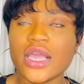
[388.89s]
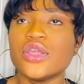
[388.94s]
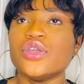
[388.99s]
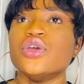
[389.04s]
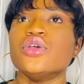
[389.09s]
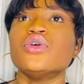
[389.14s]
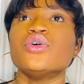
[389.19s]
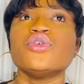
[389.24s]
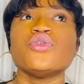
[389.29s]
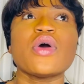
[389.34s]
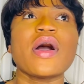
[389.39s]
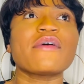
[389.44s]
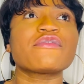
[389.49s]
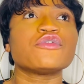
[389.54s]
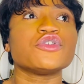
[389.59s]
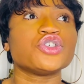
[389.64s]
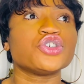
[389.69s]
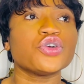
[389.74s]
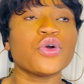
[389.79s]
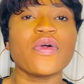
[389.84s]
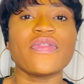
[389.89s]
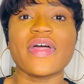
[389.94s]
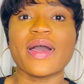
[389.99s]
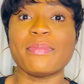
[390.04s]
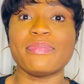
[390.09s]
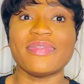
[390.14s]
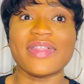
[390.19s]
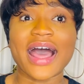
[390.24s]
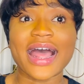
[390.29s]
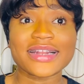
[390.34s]
You have to show
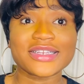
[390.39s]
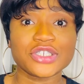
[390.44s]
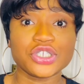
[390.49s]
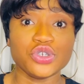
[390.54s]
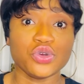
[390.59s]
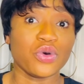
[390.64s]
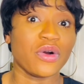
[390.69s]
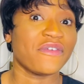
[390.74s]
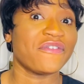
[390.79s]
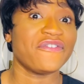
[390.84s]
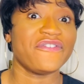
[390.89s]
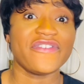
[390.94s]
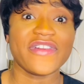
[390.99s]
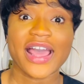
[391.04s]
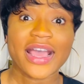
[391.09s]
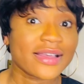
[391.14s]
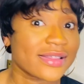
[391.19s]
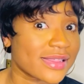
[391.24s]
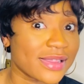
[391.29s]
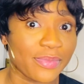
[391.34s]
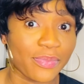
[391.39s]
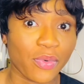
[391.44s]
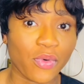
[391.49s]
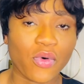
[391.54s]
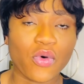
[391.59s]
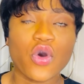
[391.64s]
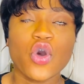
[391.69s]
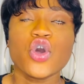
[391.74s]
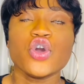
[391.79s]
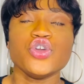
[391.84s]
them that you are
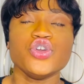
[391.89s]
flexible.